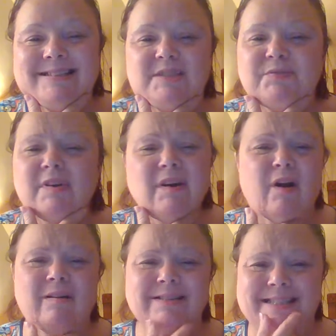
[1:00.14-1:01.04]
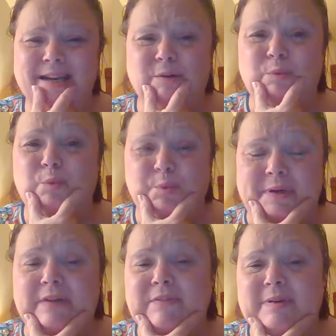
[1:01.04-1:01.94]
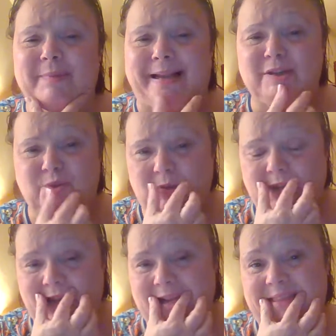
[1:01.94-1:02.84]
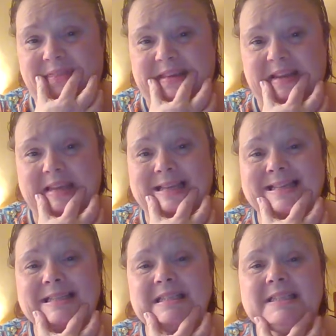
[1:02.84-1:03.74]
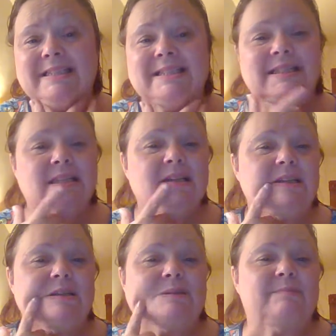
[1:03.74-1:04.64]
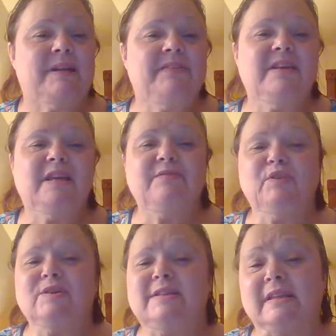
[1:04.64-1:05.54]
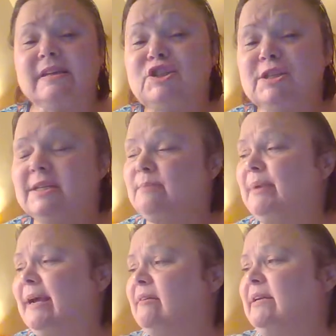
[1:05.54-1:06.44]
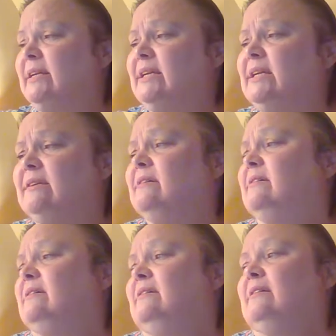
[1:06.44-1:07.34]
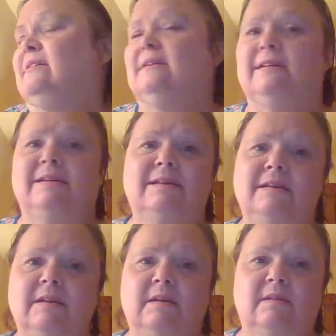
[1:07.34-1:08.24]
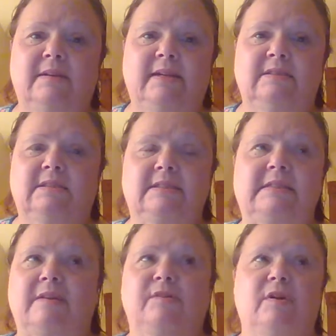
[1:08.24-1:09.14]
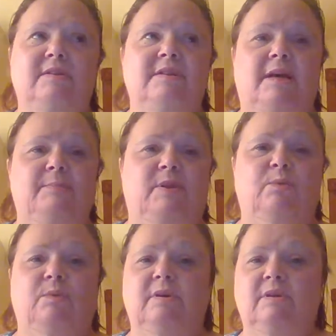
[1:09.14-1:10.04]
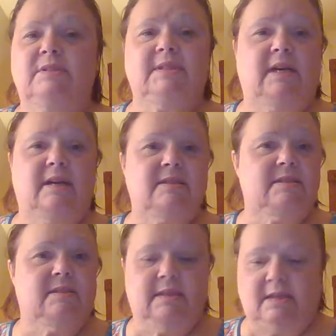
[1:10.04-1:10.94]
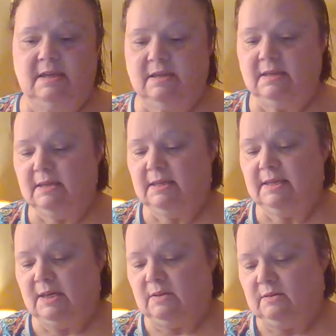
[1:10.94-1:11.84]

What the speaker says: It's very hard to get rid of them, actually, I think. I think if you're diligent about it, you know, and just have all the time in the world to constantly, you know,